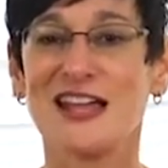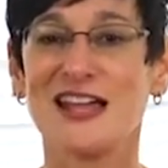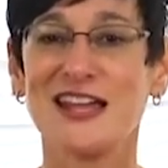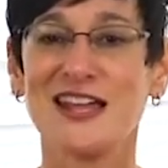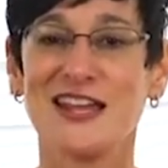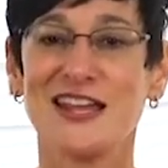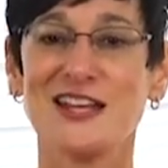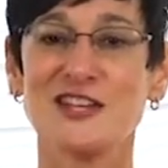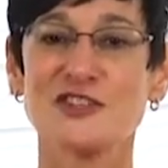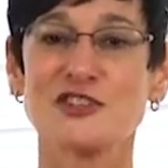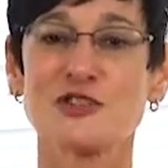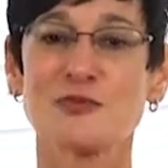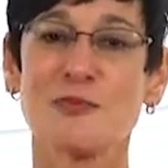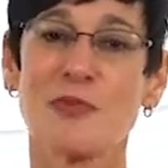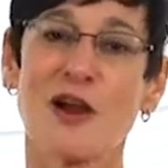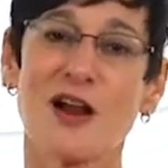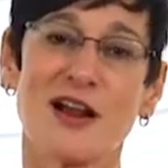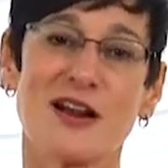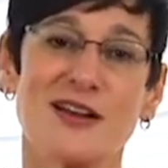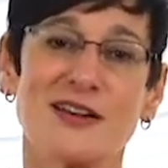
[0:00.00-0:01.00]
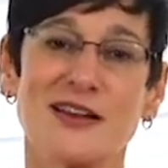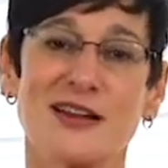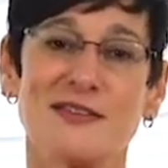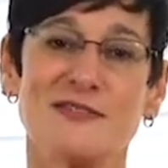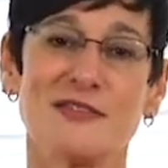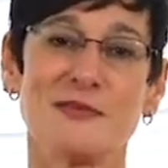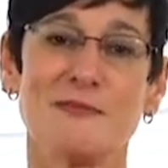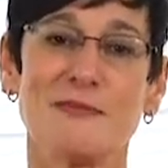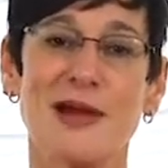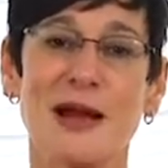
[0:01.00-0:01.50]
Each part
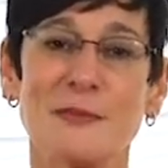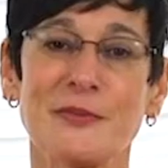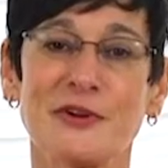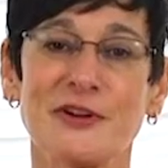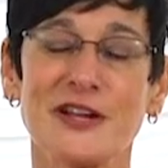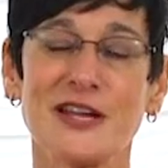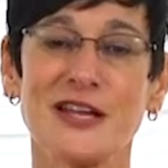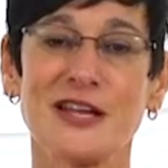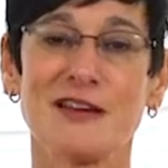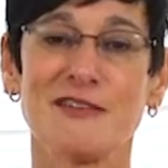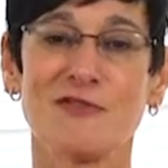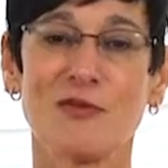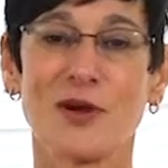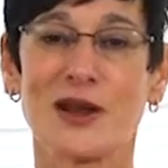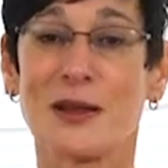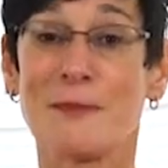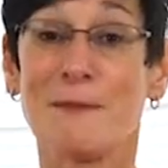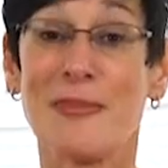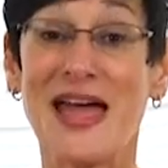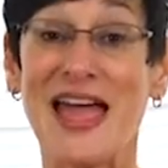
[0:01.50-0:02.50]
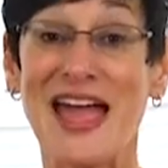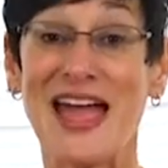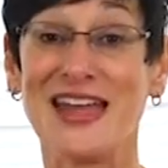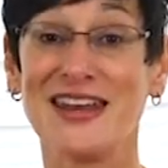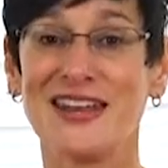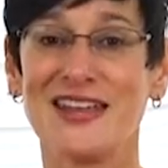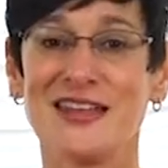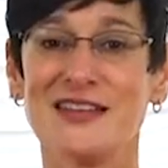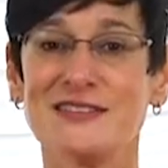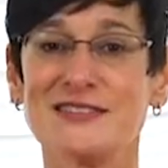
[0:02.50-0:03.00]
of a memory of what a
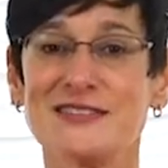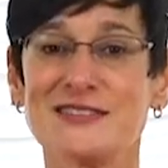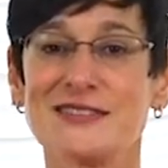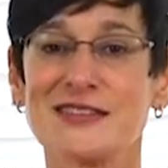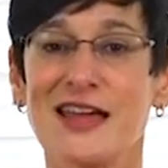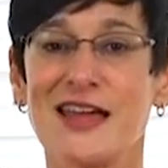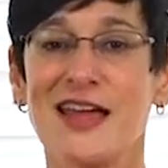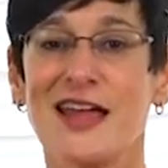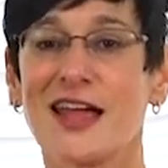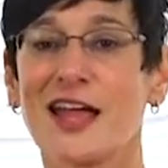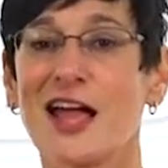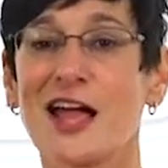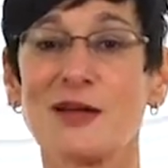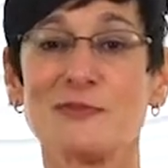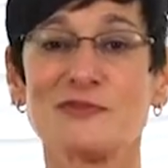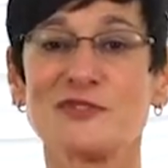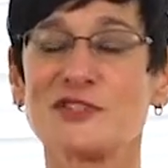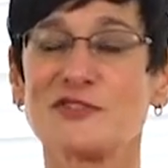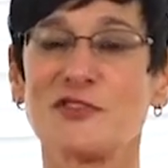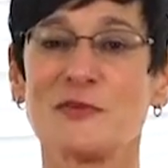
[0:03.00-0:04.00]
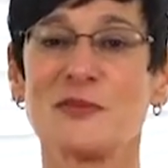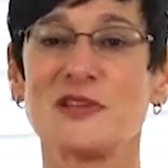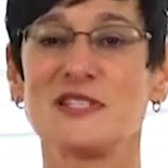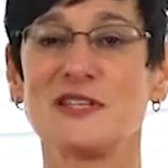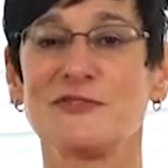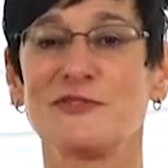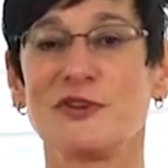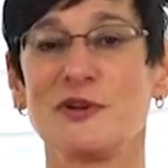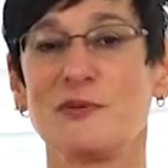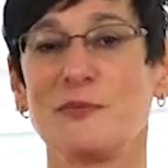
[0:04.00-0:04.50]
pen is comes from a
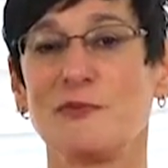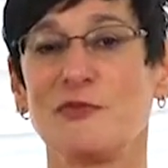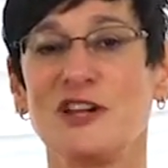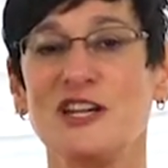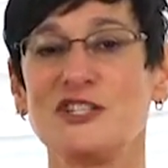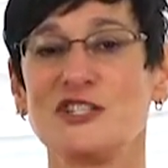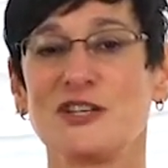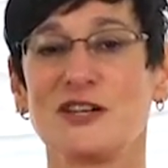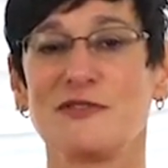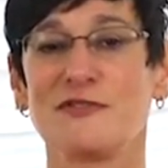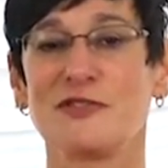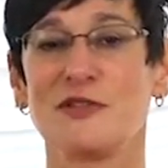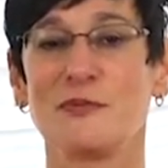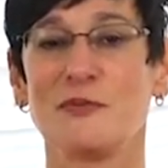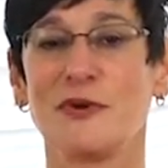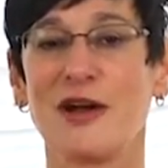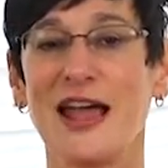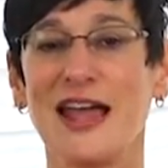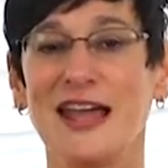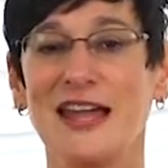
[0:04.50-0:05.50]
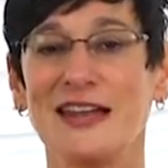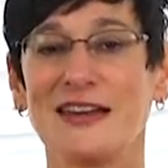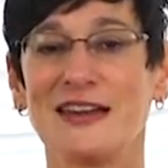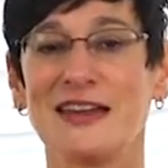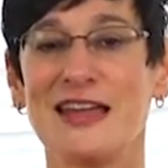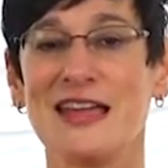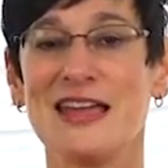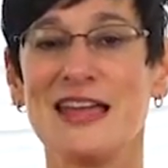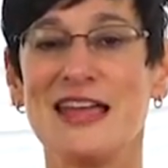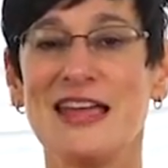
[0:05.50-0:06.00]
different region of the
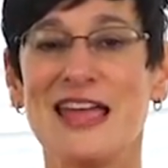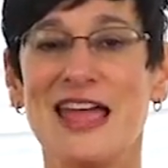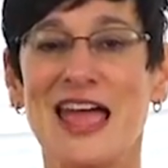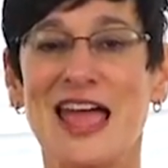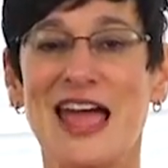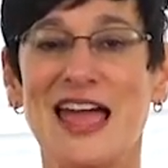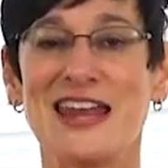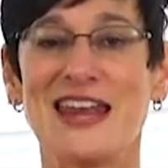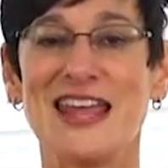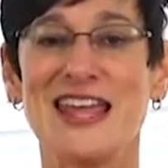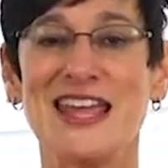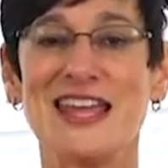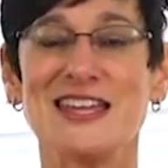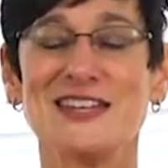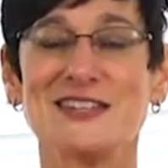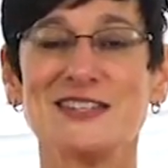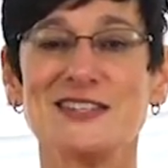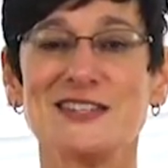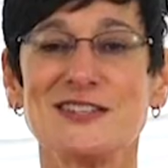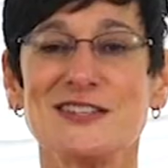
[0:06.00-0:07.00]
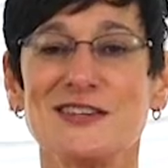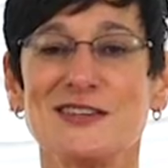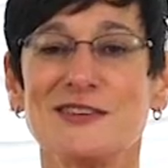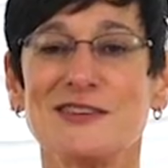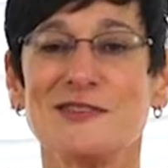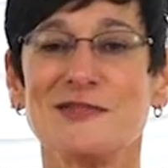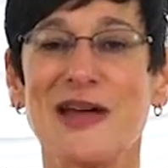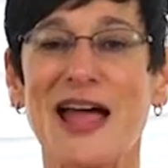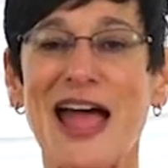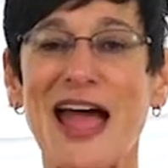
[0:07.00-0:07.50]
brain and
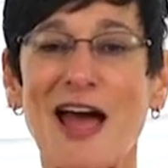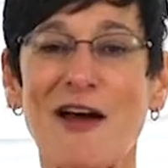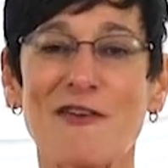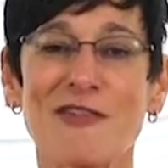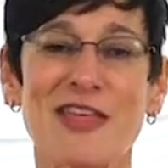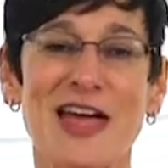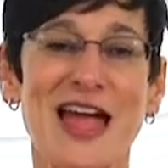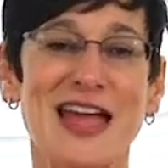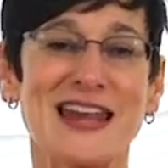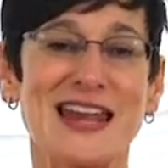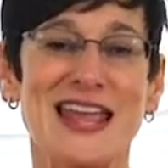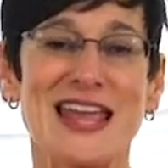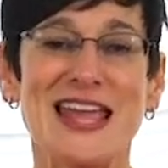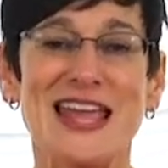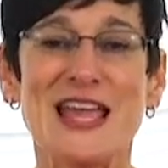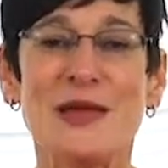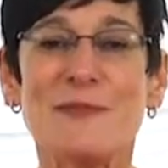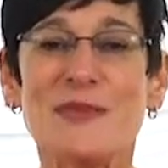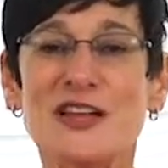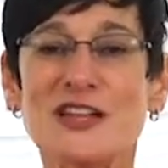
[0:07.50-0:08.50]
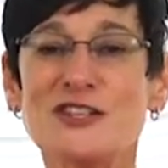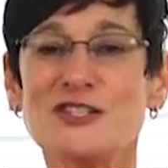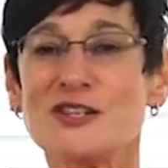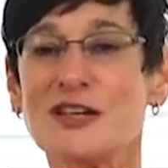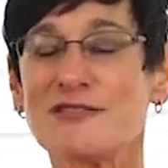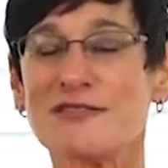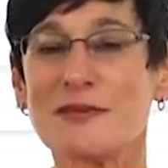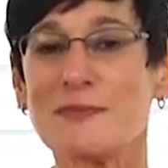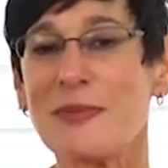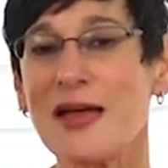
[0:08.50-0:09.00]
into how that image
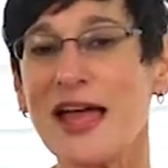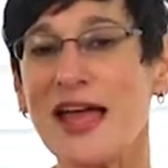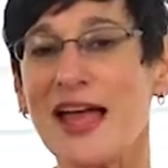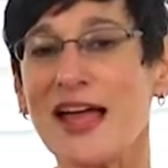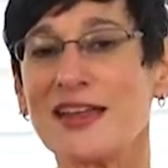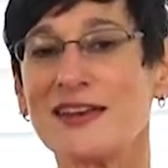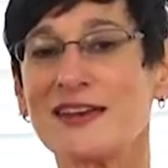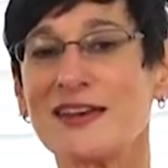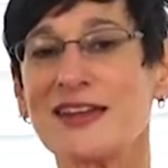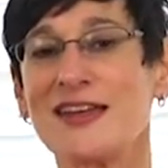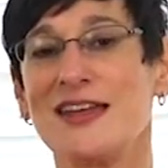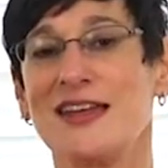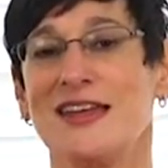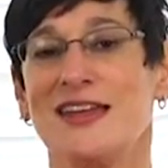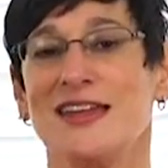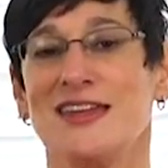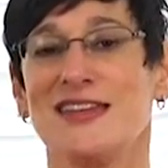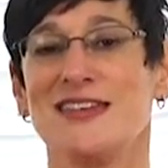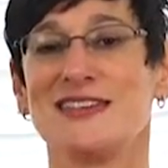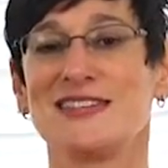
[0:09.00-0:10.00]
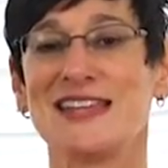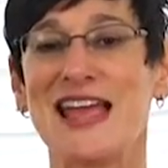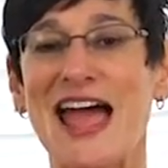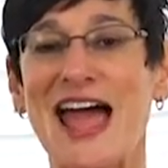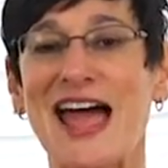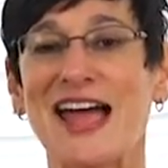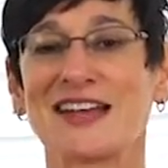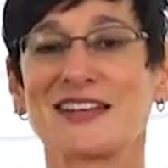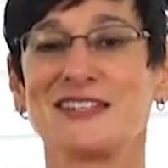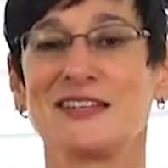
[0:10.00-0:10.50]
of a pen is
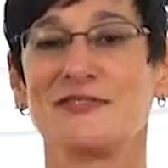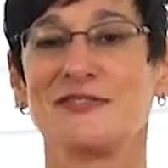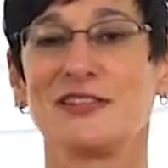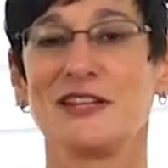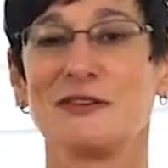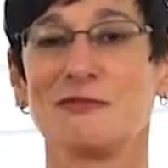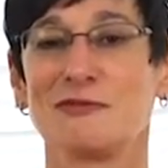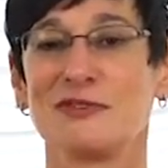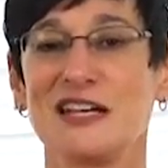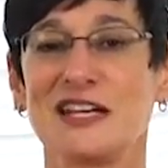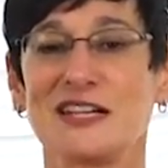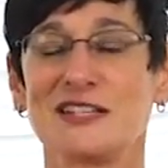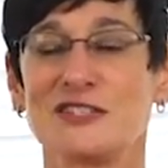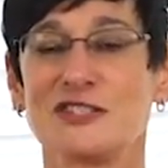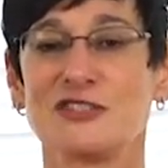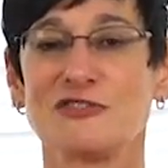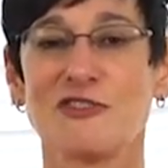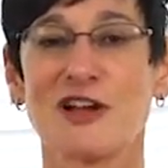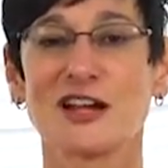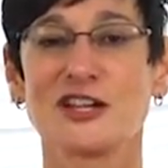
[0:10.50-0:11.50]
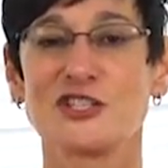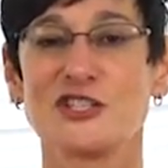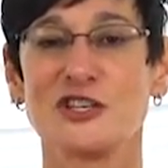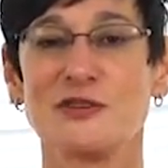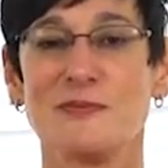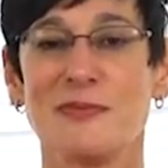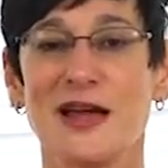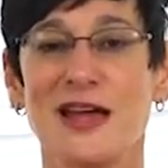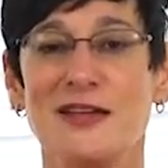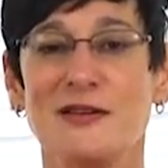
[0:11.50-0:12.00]
actively
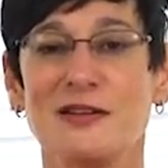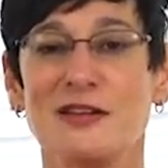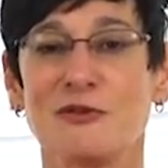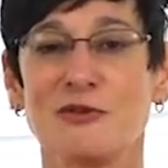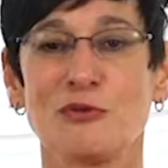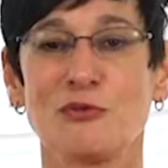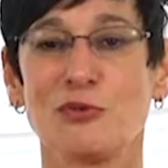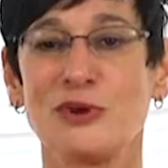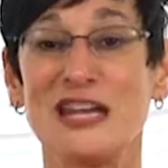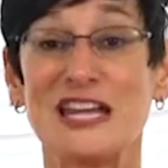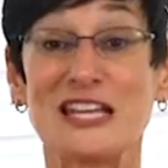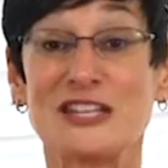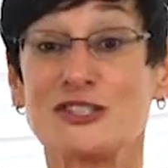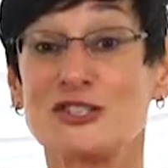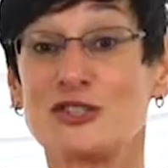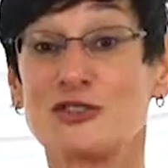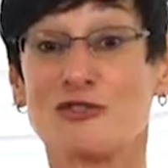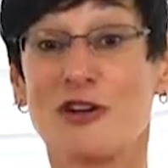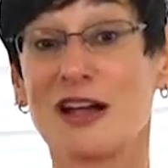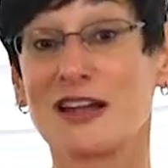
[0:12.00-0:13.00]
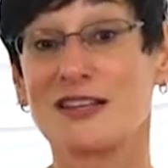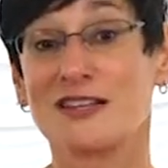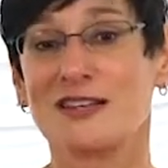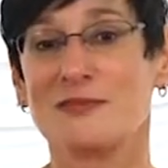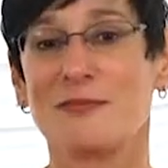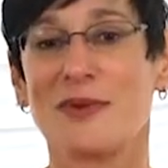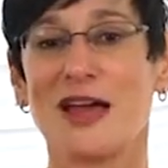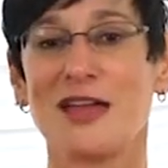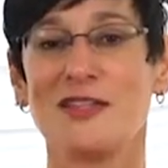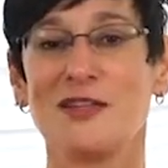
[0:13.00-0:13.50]
reconstructed by,
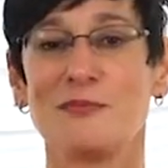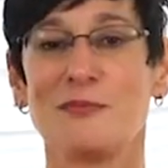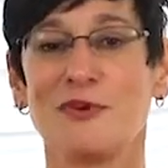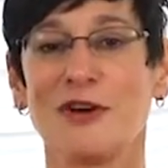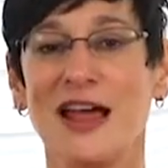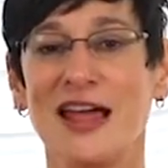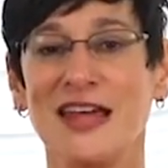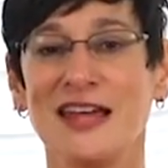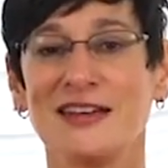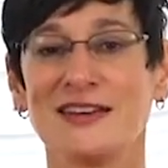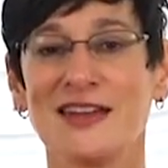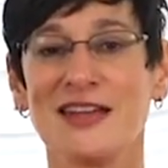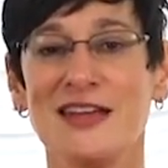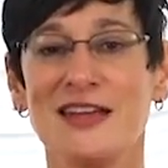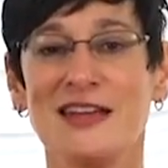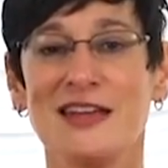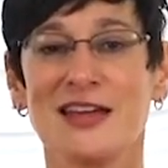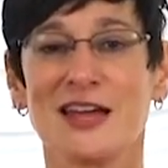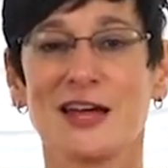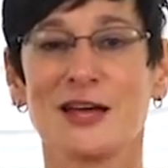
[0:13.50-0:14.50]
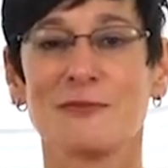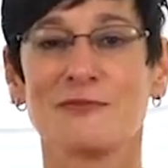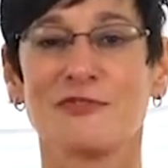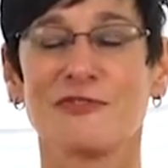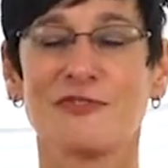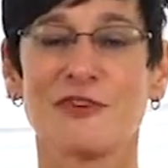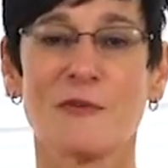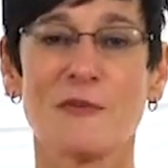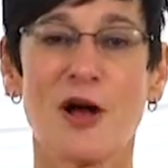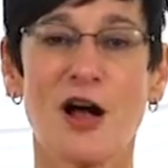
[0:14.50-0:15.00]
reconstructed by the brain um,
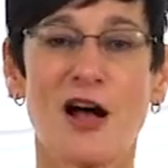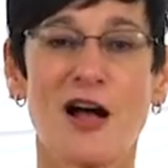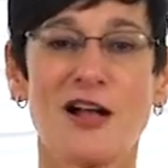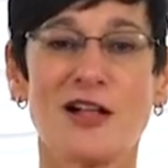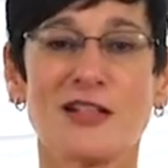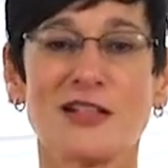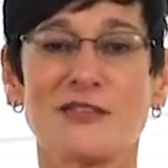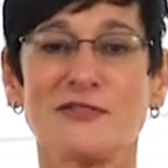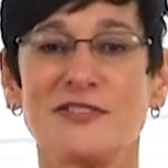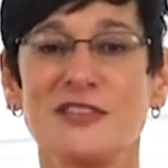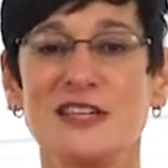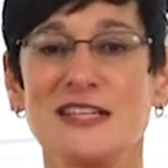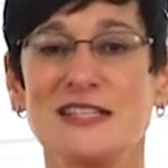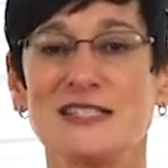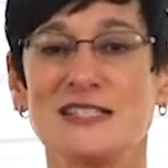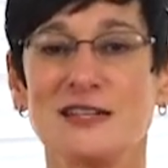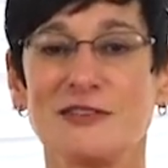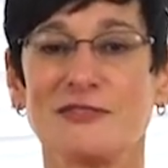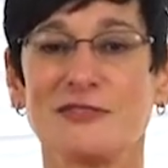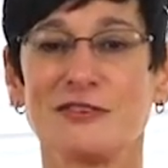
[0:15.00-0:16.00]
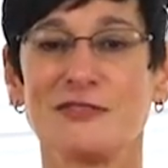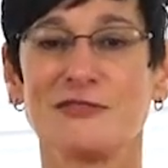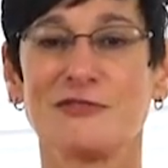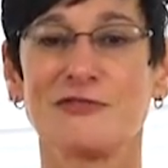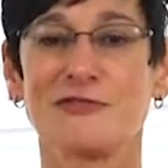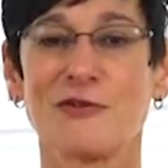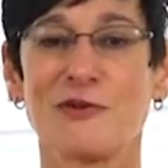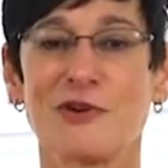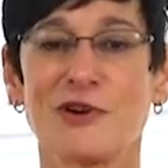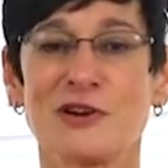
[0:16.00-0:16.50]
from all of these different
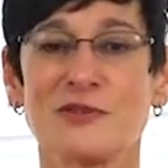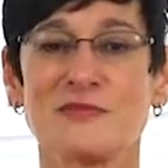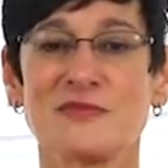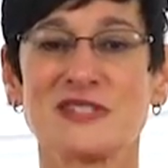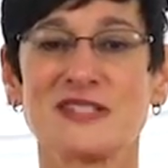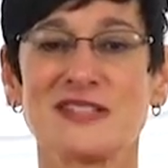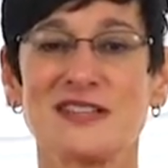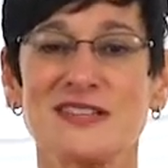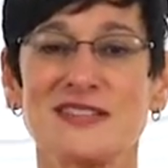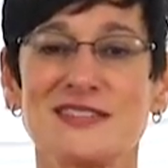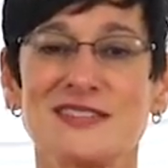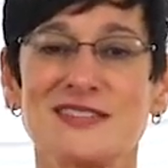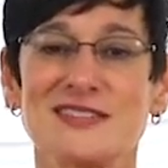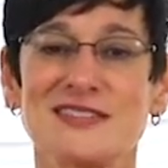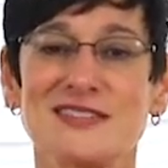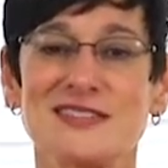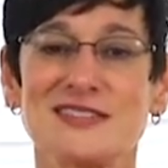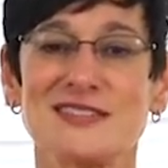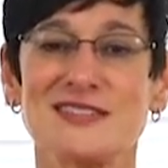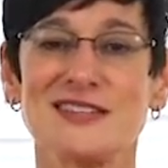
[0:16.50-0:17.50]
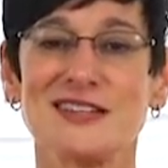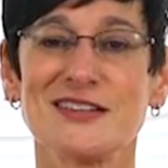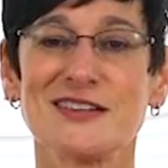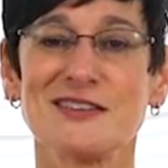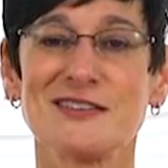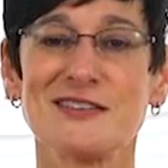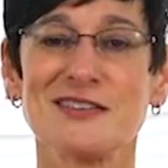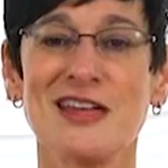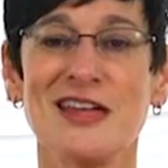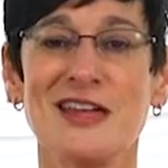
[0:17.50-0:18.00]
forms is
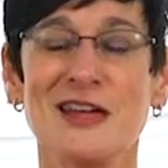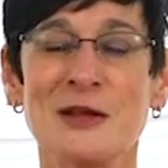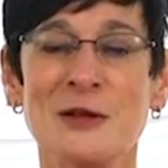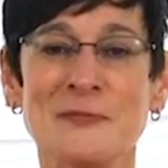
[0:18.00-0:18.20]
still